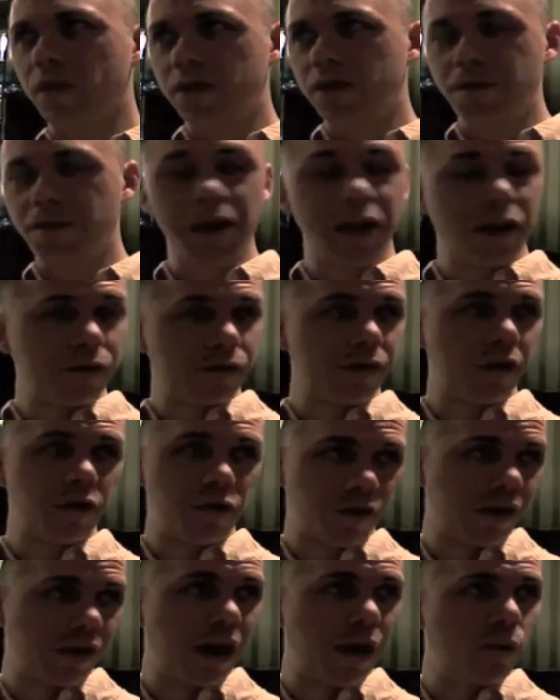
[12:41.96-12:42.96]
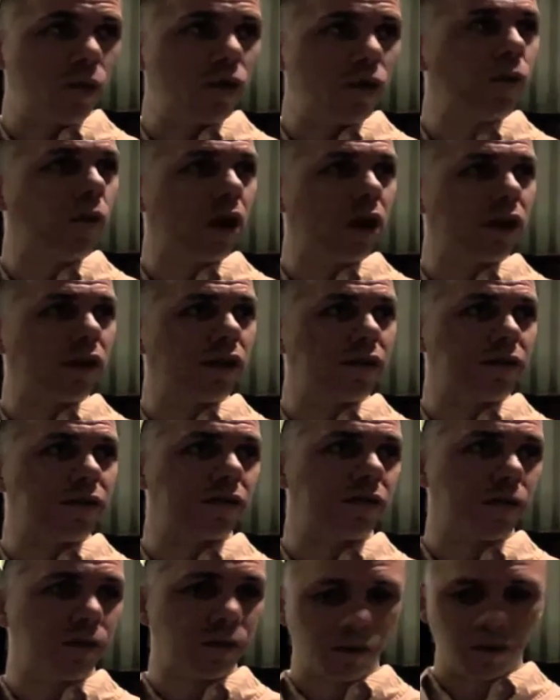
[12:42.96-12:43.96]
to make a structure that I would want to listen
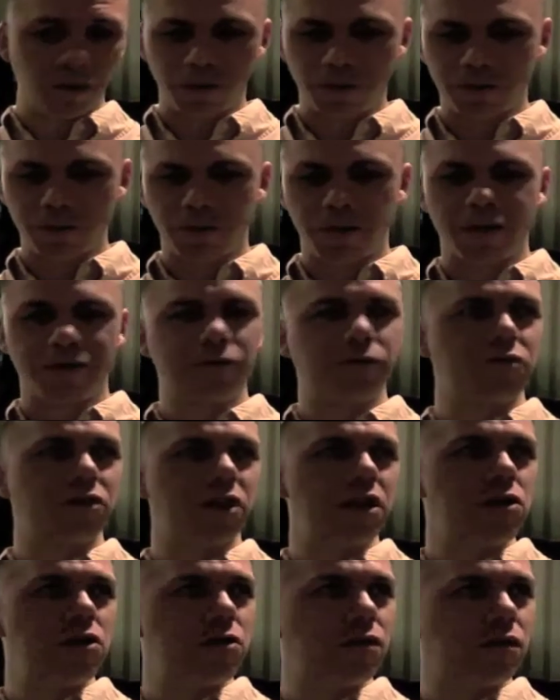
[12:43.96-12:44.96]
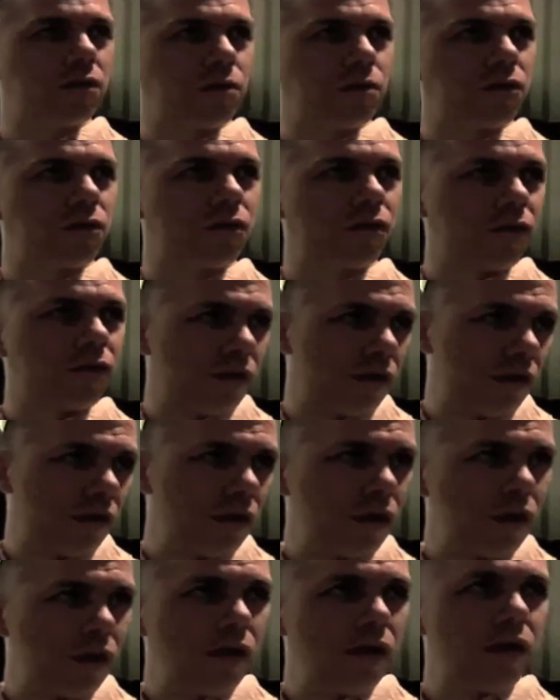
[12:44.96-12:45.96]
to and go through enough changes was
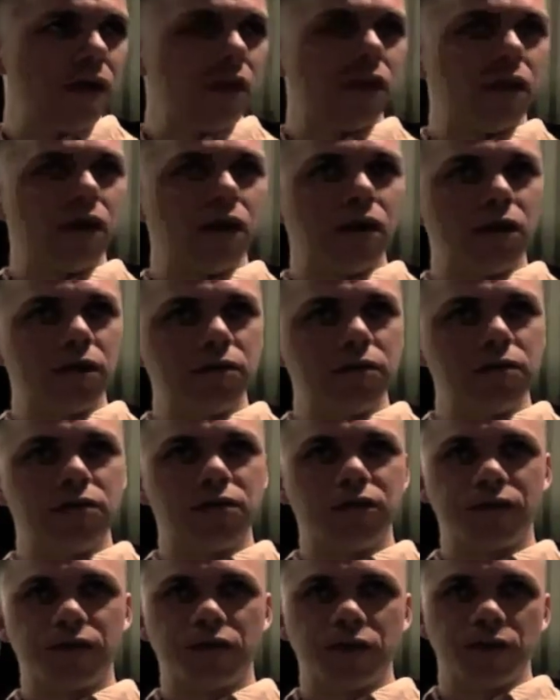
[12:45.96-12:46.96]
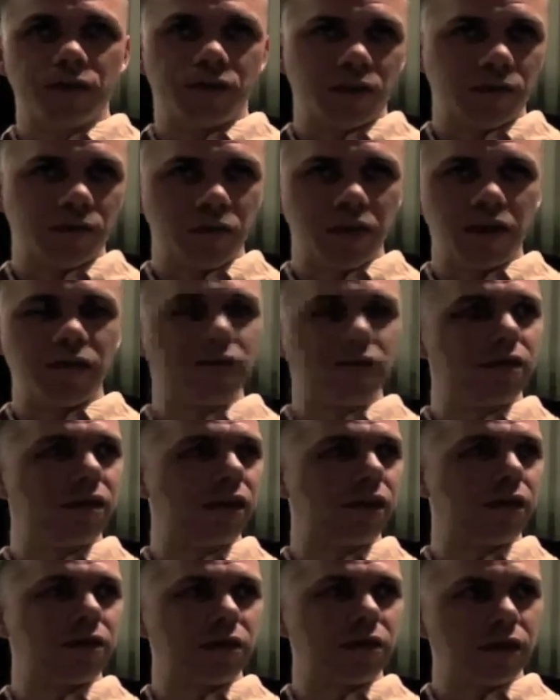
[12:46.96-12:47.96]
uh, just using
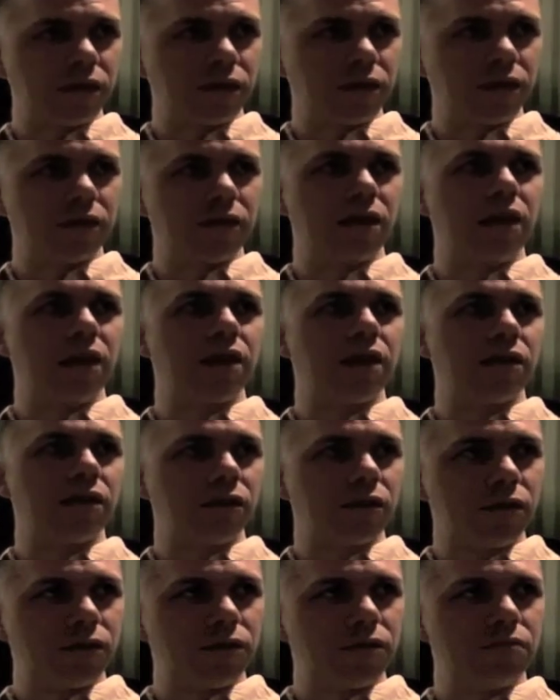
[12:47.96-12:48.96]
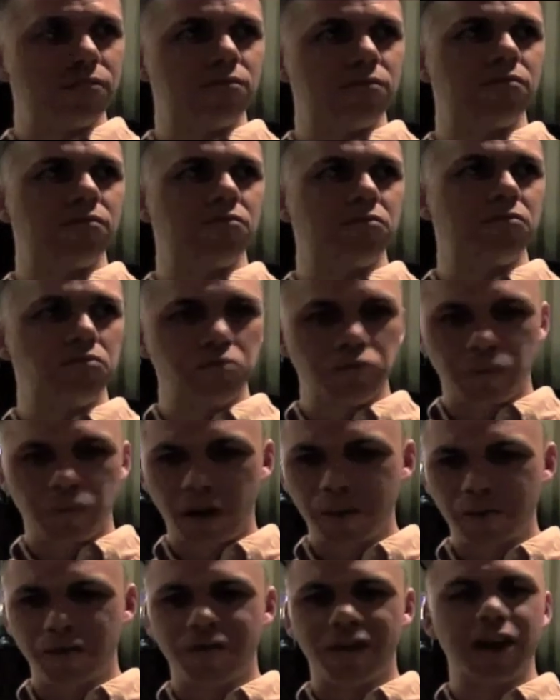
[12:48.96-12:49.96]
instinct and, and
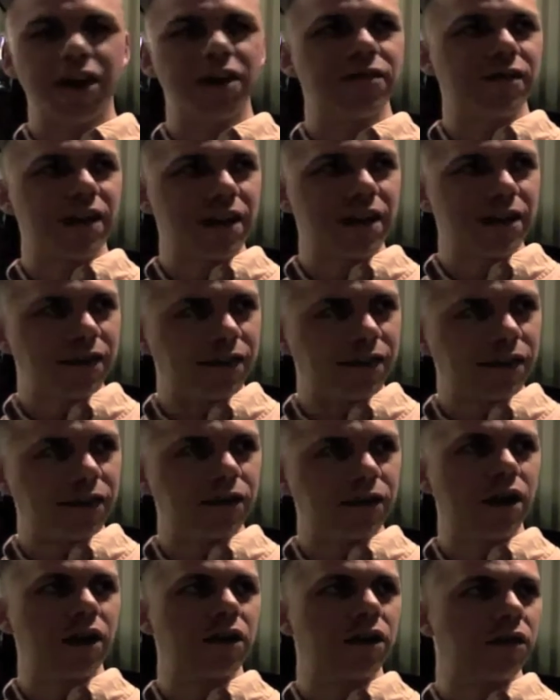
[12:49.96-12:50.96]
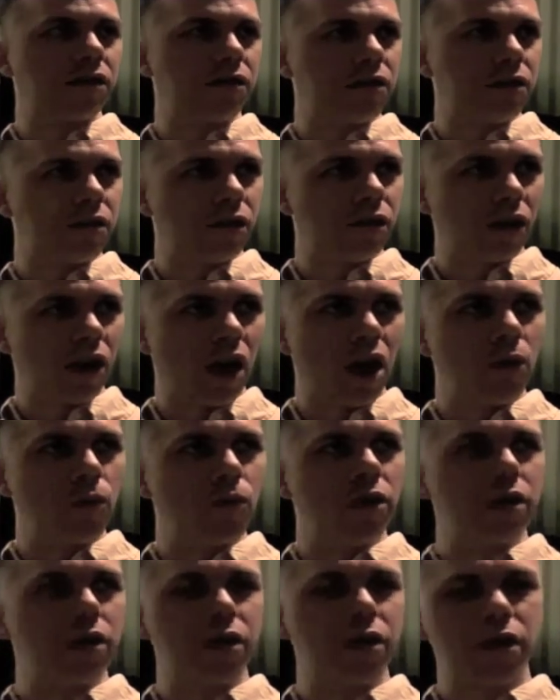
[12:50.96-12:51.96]
improvised editing. I yeah. did a lot
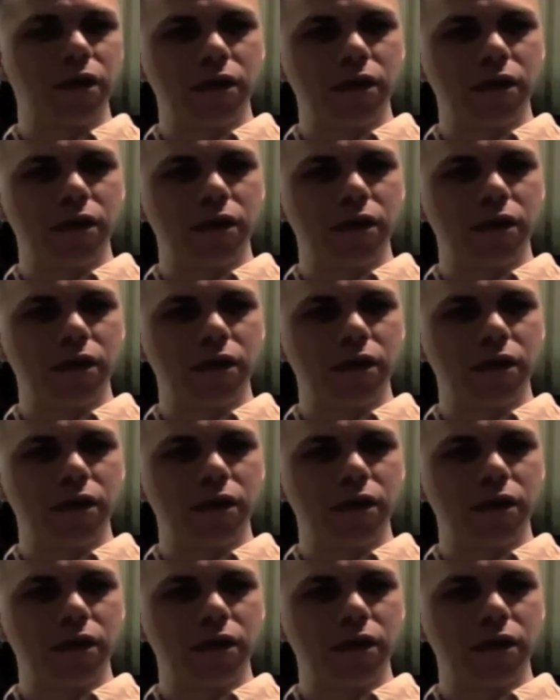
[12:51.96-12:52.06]
with